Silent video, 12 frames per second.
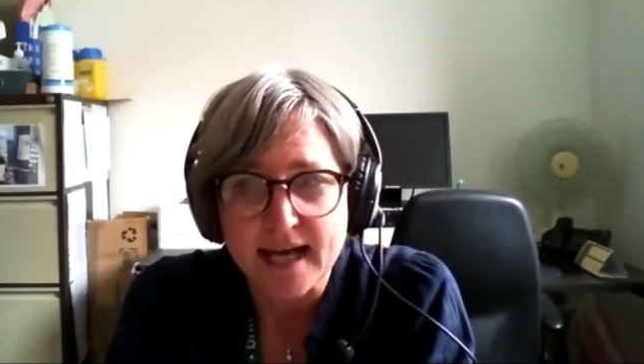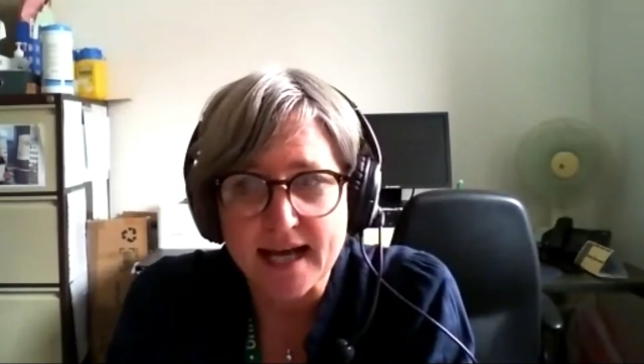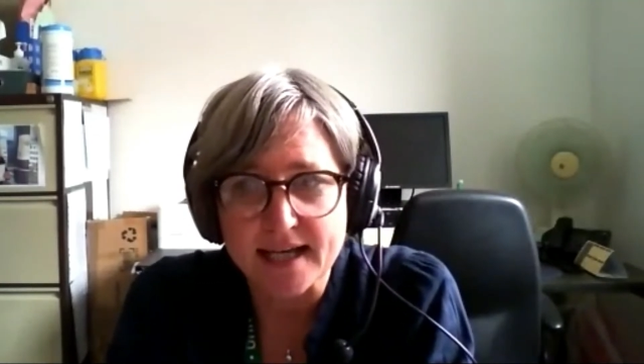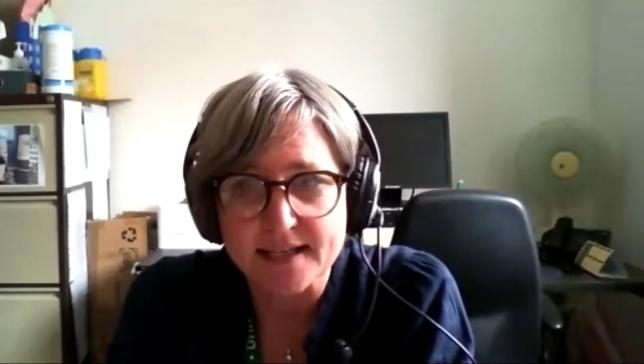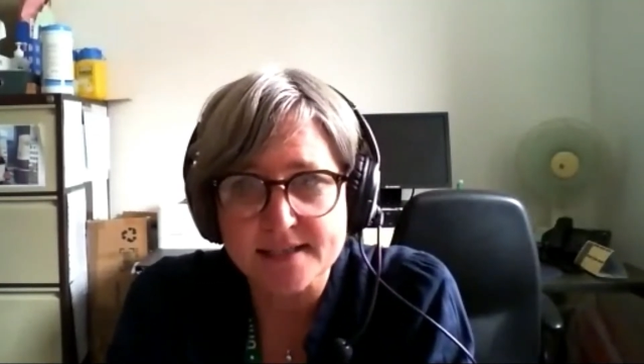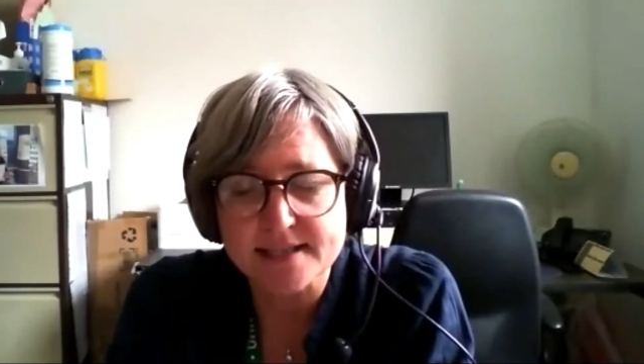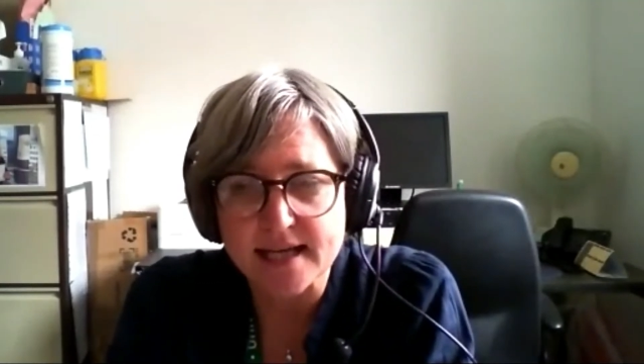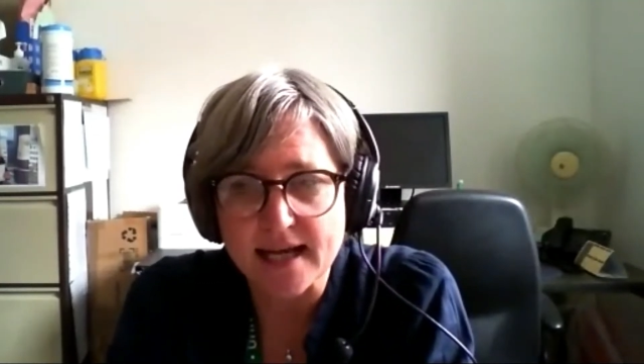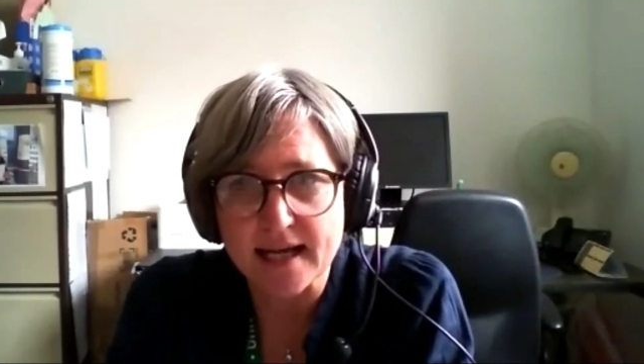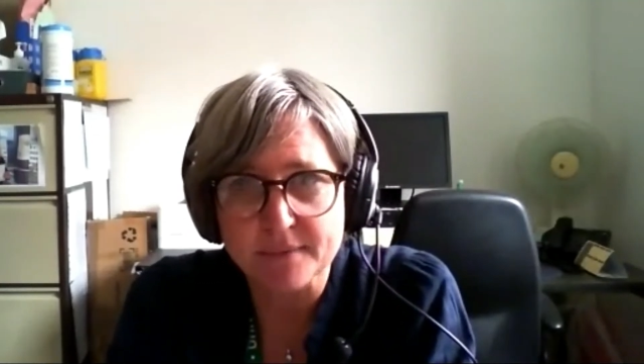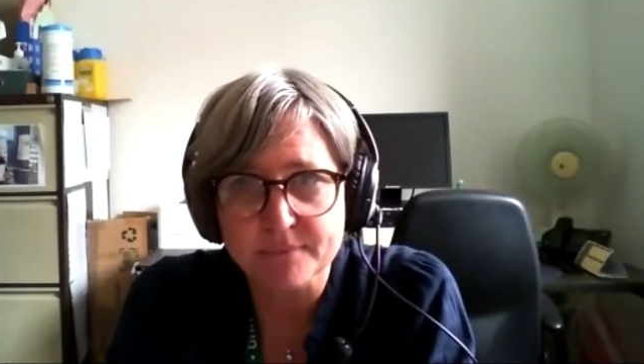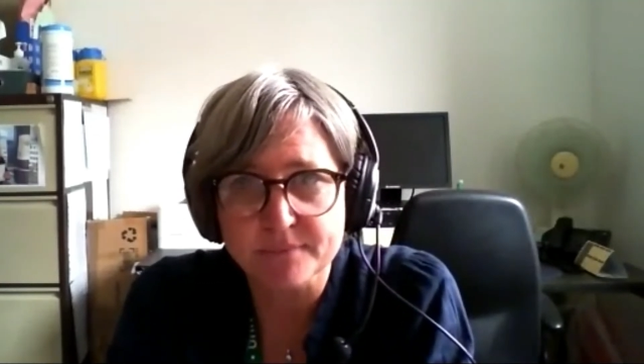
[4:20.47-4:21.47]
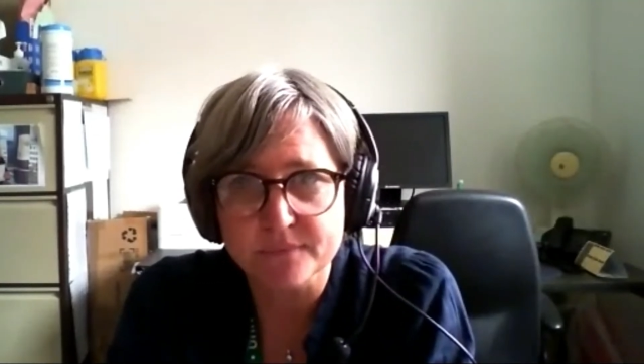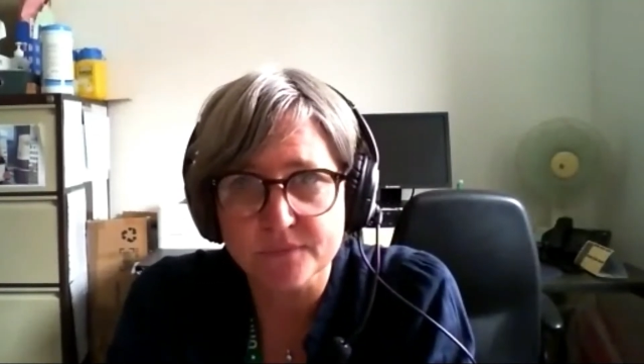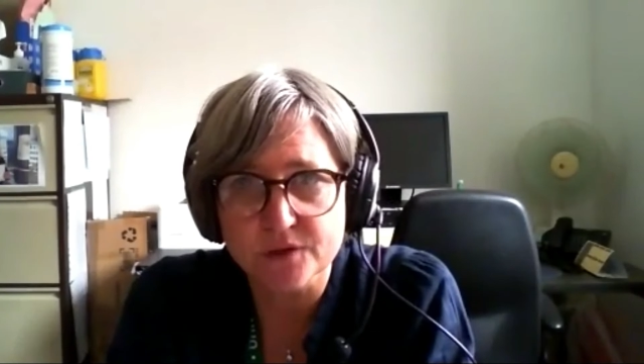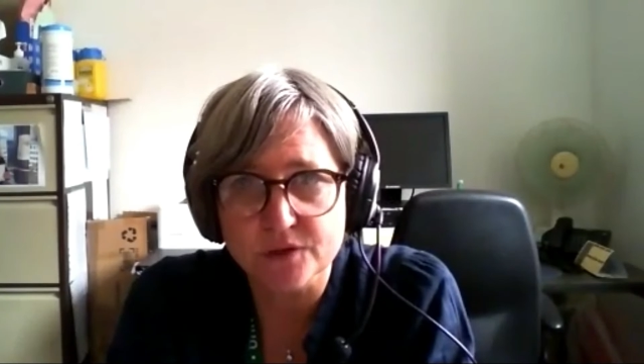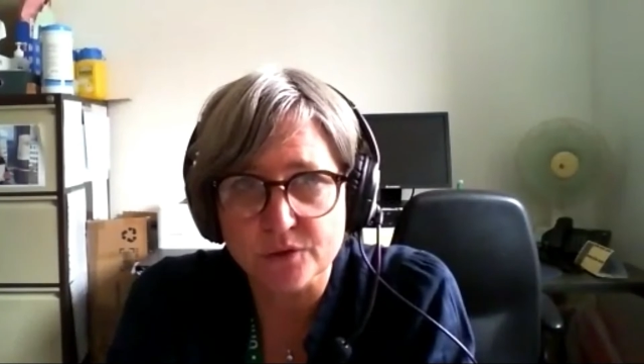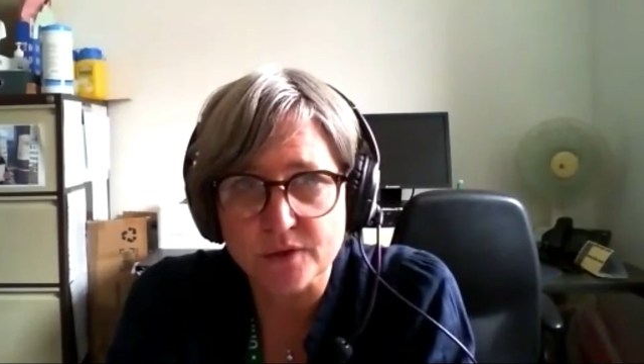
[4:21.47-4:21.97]
and
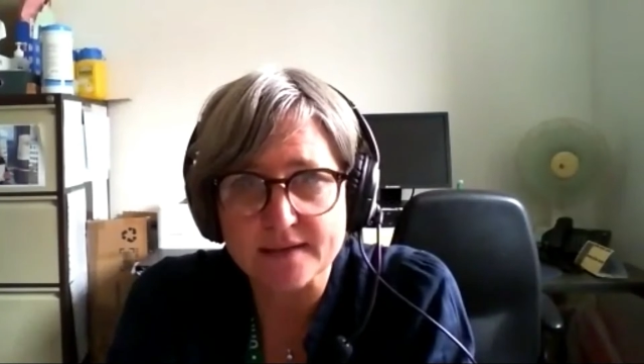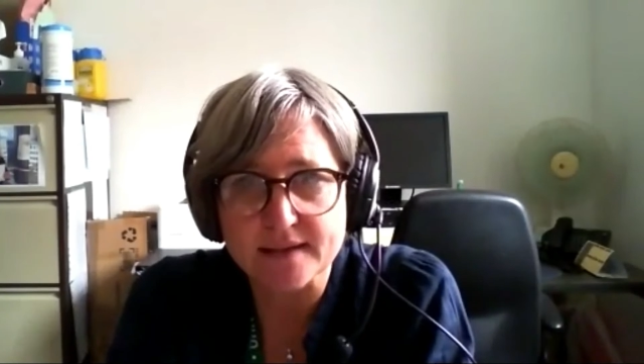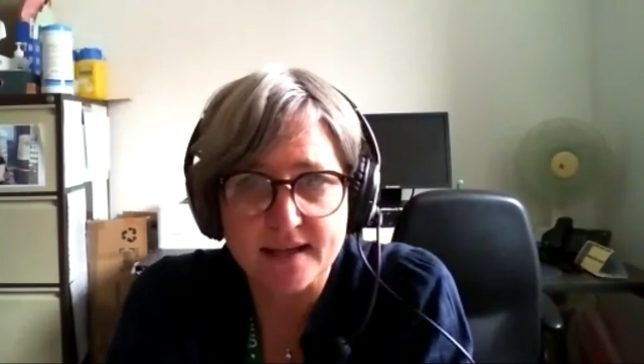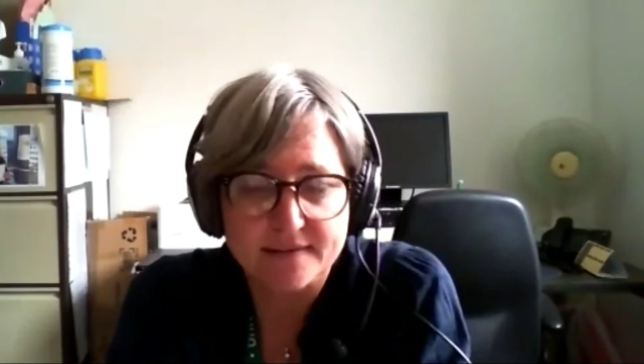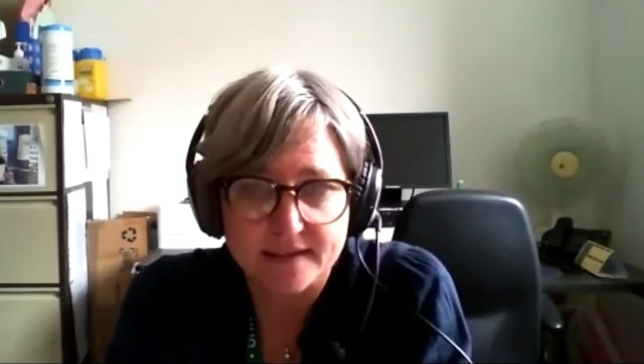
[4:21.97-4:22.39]
I